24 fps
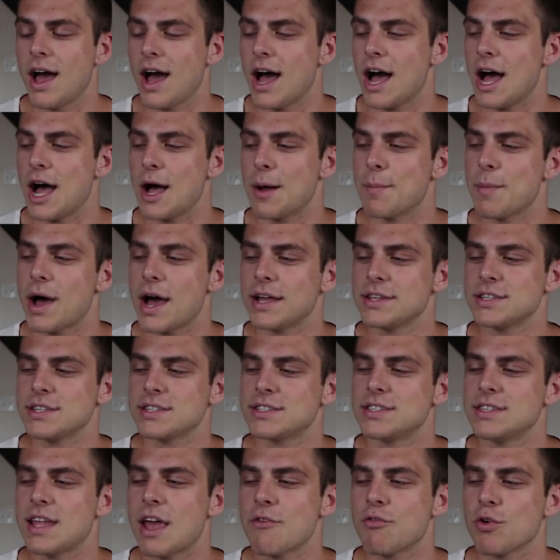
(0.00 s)
I
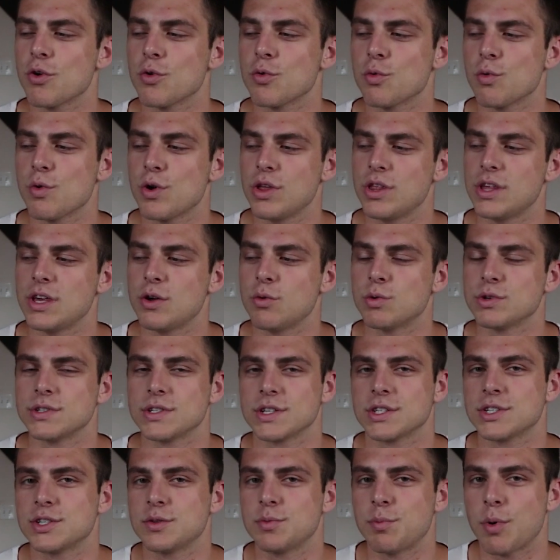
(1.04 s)
just never really was
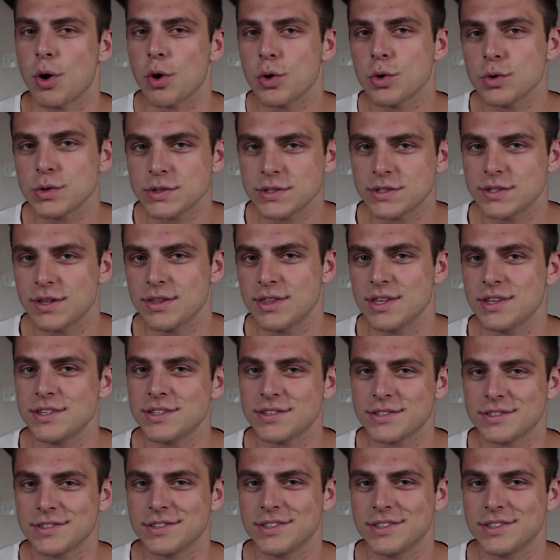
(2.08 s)
exposed to this